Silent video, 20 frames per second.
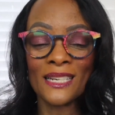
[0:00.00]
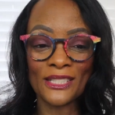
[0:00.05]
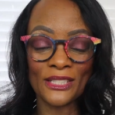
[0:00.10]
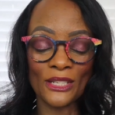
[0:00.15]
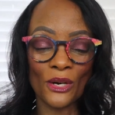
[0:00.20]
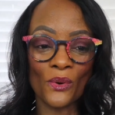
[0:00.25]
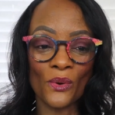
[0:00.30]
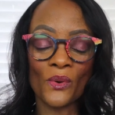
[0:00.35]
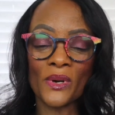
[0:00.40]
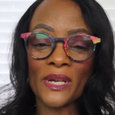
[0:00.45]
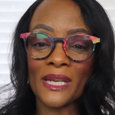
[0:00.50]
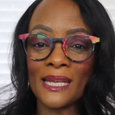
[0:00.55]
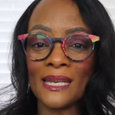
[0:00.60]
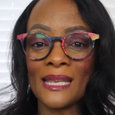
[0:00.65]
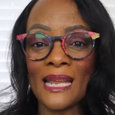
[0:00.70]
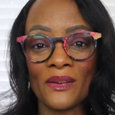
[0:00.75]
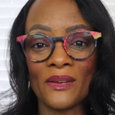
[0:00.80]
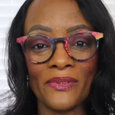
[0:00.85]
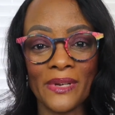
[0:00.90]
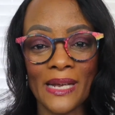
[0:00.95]
So get
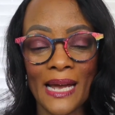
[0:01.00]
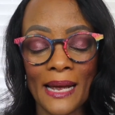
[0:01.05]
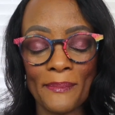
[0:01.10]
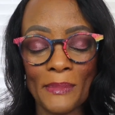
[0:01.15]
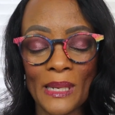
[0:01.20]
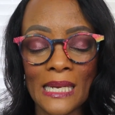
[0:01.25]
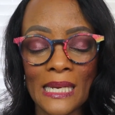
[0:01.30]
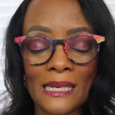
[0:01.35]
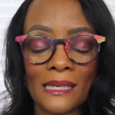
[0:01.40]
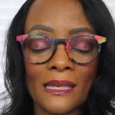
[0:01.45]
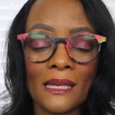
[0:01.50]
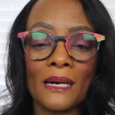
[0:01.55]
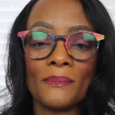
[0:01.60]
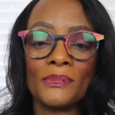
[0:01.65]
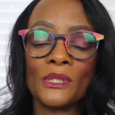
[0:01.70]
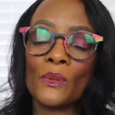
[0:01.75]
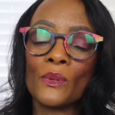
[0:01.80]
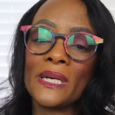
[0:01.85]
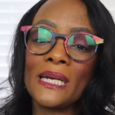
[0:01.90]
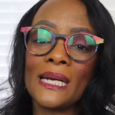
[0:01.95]
in that VIP
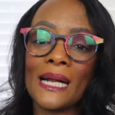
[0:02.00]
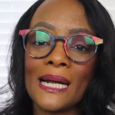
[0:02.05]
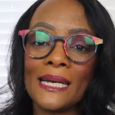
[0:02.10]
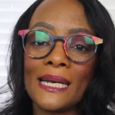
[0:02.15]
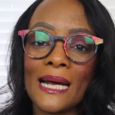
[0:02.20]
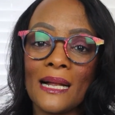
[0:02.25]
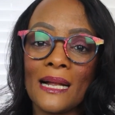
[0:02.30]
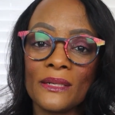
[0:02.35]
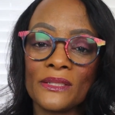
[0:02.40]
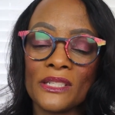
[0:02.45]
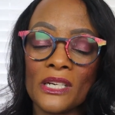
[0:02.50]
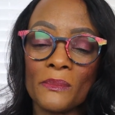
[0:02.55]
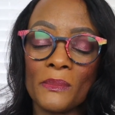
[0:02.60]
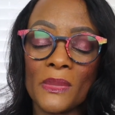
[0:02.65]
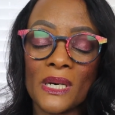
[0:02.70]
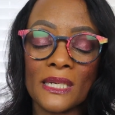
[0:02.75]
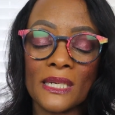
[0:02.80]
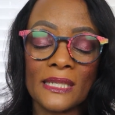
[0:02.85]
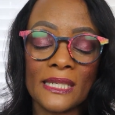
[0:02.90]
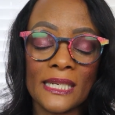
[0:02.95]
club. $29 a
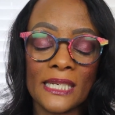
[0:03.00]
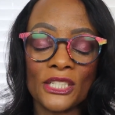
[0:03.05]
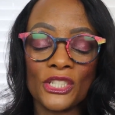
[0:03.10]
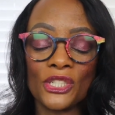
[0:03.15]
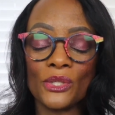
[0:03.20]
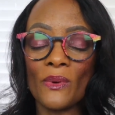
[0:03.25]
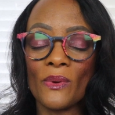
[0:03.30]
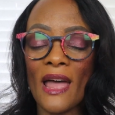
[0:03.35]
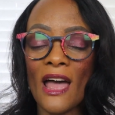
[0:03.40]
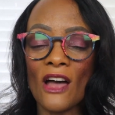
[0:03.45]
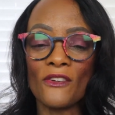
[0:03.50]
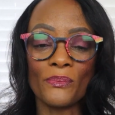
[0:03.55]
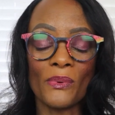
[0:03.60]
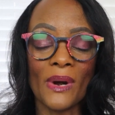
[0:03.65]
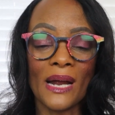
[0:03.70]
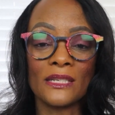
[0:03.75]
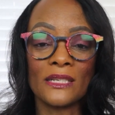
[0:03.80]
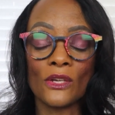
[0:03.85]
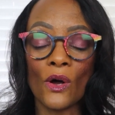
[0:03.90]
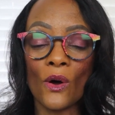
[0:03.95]
month gets you half
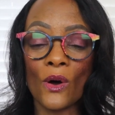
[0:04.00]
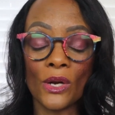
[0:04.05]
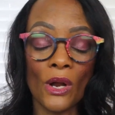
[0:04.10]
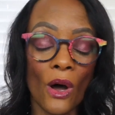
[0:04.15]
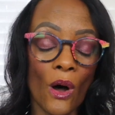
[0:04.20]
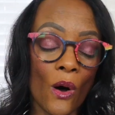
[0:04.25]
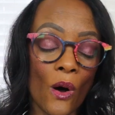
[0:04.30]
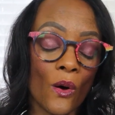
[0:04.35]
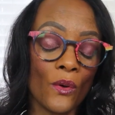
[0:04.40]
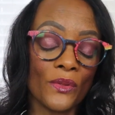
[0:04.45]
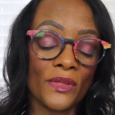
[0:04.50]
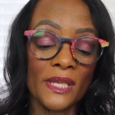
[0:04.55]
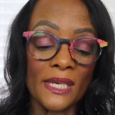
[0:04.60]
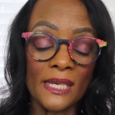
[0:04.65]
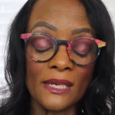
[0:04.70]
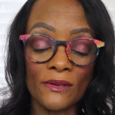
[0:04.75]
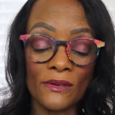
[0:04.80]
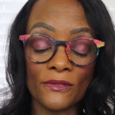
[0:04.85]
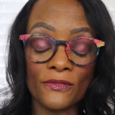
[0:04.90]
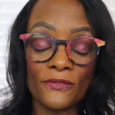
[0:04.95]
price on all
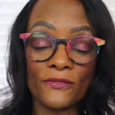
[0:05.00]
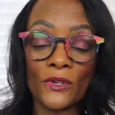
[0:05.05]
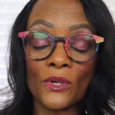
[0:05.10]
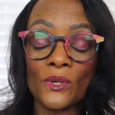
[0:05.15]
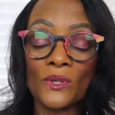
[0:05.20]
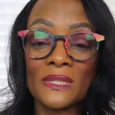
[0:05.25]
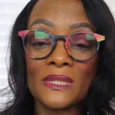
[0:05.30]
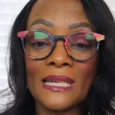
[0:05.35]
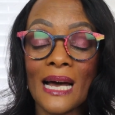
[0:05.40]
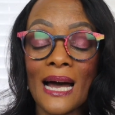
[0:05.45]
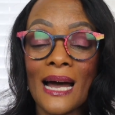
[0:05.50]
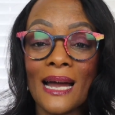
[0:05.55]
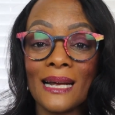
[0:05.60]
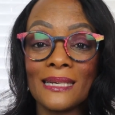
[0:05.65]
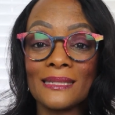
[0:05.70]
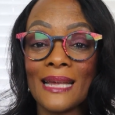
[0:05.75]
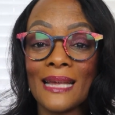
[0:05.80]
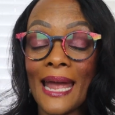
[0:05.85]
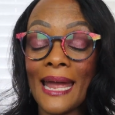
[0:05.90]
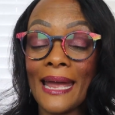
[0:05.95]
the full
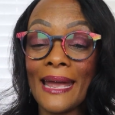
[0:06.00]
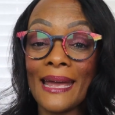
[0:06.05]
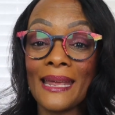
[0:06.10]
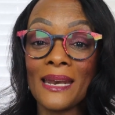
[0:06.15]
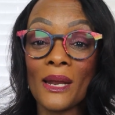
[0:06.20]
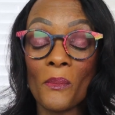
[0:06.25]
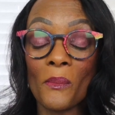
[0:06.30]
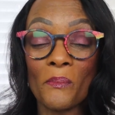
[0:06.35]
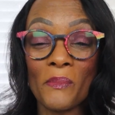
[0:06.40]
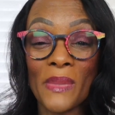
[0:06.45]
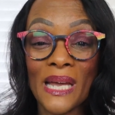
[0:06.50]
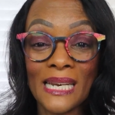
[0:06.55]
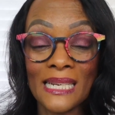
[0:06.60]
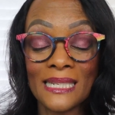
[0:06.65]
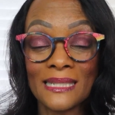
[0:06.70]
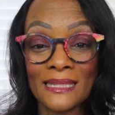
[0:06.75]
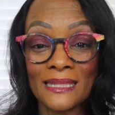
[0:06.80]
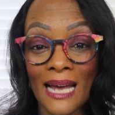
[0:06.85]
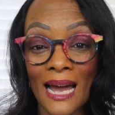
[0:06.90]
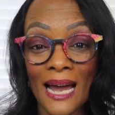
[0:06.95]
size and
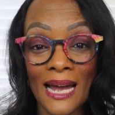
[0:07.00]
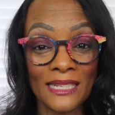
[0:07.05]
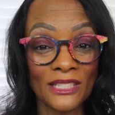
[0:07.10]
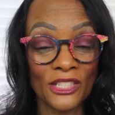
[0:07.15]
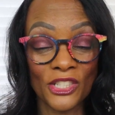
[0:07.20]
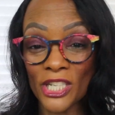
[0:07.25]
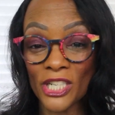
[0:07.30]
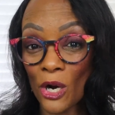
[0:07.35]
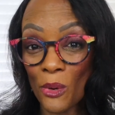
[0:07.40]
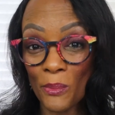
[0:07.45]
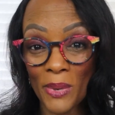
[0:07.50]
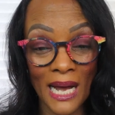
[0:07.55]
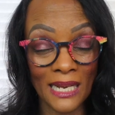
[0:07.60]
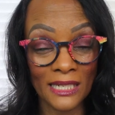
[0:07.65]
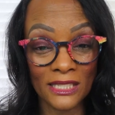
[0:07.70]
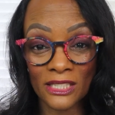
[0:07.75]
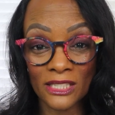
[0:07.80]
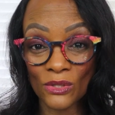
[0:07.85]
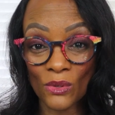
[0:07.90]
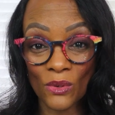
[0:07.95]
mini size gel
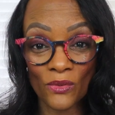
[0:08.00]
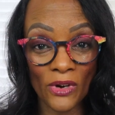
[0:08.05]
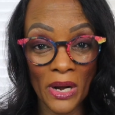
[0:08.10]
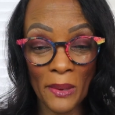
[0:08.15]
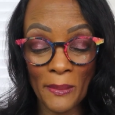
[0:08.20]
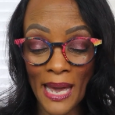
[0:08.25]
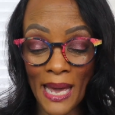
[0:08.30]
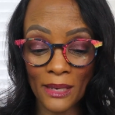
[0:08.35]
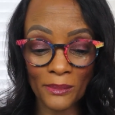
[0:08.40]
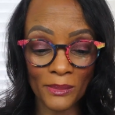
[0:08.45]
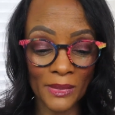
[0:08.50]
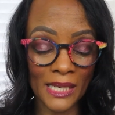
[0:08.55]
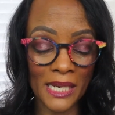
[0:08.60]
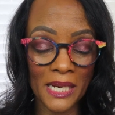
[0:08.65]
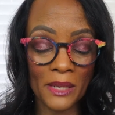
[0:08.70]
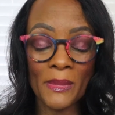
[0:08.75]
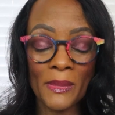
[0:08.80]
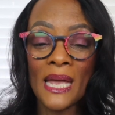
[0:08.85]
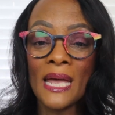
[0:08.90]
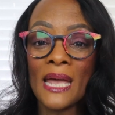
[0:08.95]
polishes over at Madame
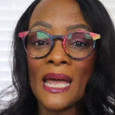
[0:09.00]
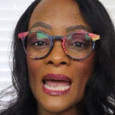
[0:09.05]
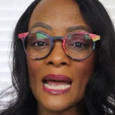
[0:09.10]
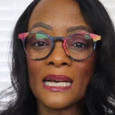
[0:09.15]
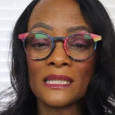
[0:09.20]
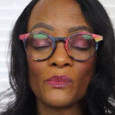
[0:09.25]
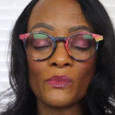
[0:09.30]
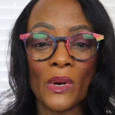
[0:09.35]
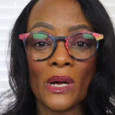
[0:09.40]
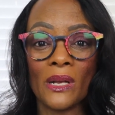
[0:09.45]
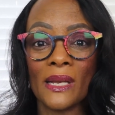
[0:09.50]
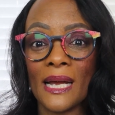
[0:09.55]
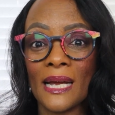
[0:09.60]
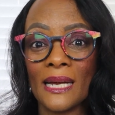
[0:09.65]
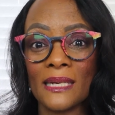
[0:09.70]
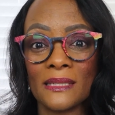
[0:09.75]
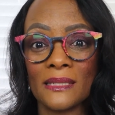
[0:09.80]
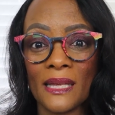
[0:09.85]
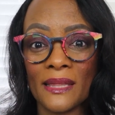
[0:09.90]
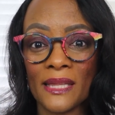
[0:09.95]
Glam, as well
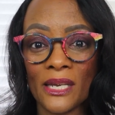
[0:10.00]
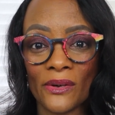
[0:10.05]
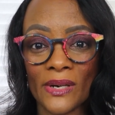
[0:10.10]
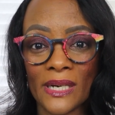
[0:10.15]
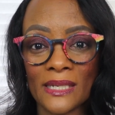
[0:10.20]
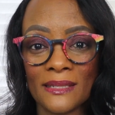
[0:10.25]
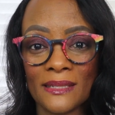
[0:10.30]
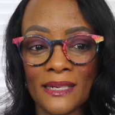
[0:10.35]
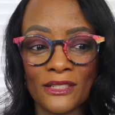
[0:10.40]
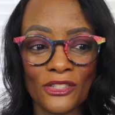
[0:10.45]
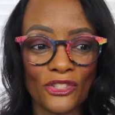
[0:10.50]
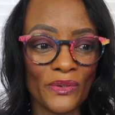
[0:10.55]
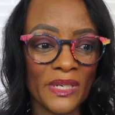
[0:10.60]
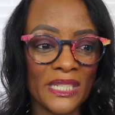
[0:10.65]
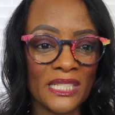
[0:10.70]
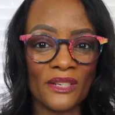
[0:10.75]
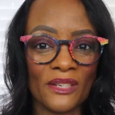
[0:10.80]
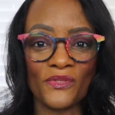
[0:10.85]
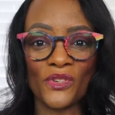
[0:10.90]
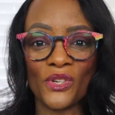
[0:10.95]
as their
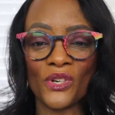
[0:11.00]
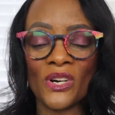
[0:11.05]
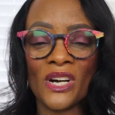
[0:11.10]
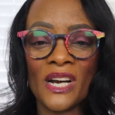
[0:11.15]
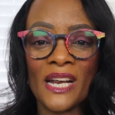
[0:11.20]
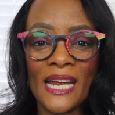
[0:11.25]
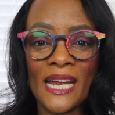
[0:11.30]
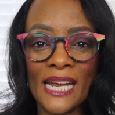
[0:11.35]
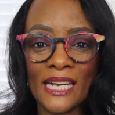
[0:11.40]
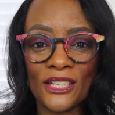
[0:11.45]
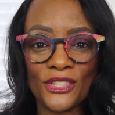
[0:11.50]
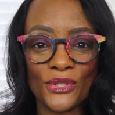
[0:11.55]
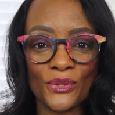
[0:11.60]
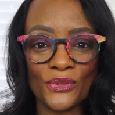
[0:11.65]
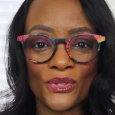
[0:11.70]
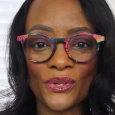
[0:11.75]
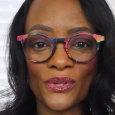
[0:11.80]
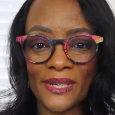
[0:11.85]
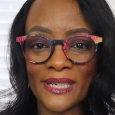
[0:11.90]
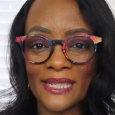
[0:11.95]
accessories if you're
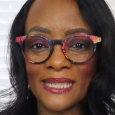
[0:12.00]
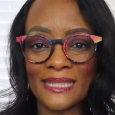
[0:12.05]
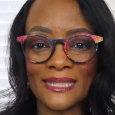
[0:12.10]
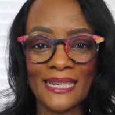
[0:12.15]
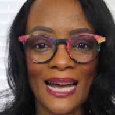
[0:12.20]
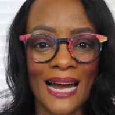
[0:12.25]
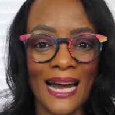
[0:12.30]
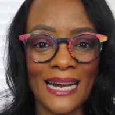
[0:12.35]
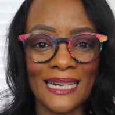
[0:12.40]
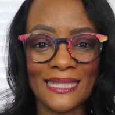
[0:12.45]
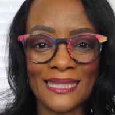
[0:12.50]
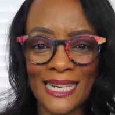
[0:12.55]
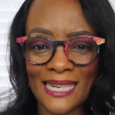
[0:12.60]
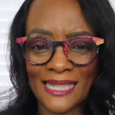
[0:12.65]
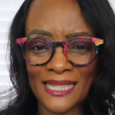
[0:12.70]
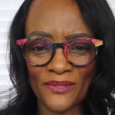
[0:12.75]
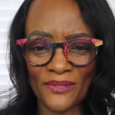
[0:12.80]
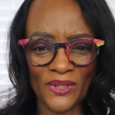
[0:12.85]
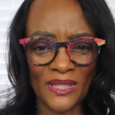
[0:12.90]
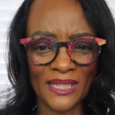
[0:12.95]
into during designs
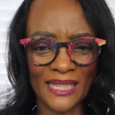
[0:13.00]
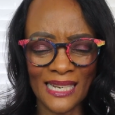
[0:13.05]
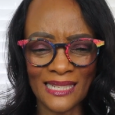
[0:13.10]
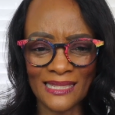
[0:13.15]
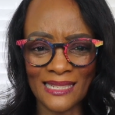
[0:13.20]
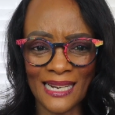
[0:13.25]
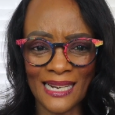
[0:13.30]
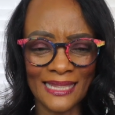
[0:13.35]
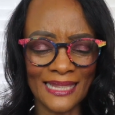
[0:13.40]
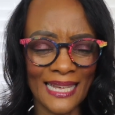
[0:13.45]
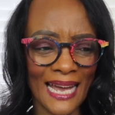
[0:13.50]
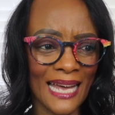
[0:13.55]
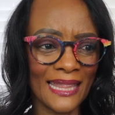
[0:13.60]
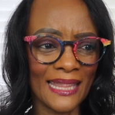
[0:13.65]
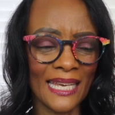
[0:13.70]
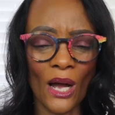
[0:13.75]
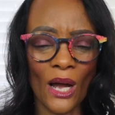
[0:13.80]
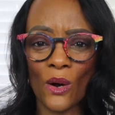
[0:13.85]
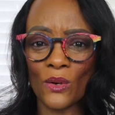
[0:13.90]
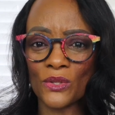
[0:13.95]
and different things like that.
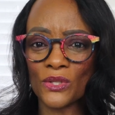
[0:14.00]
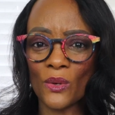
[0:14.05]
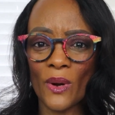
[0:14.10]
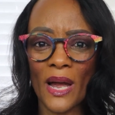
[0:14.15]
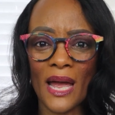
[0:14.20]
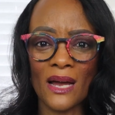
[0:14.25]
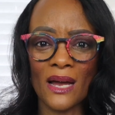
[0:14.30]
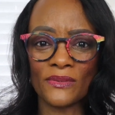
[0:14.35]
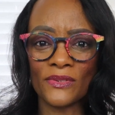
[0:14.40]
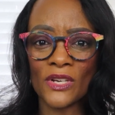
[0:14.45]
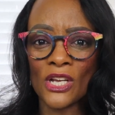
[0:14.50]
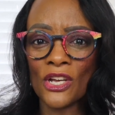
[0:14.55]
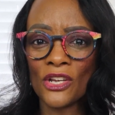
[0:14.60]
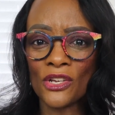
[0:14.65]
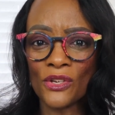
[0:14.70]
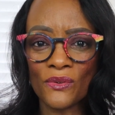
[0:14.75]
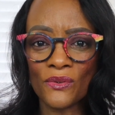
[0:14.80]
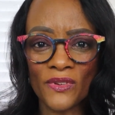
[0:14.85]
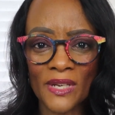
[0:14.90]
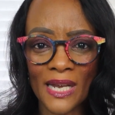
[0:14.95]
They also have
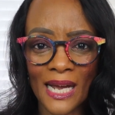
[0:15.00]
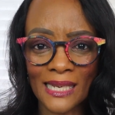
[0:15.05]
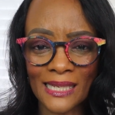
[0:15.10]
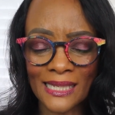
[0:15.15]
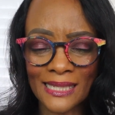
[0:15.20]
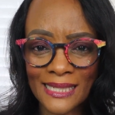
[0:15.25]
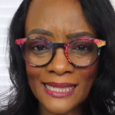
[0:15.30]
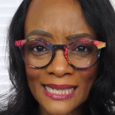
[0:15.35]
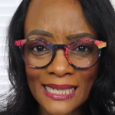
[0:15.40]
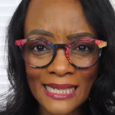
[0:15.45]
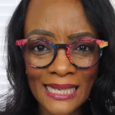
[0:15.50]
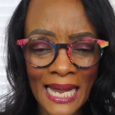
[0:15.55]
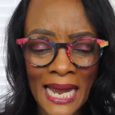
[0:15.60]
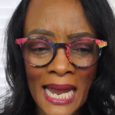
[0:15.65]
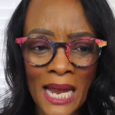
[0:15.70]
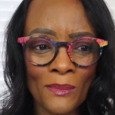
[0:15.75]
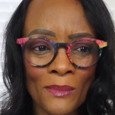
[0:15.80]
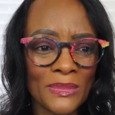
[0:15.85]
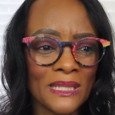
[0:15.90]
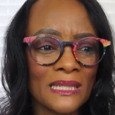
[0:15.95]
UV LED
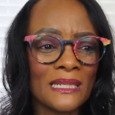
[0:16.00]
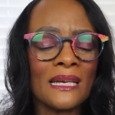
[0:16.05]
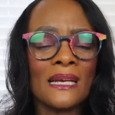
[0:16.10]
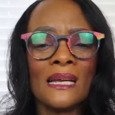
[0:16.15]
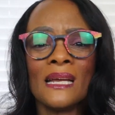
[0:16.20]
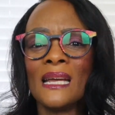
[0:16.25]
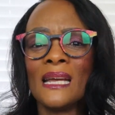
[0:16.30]
lamps.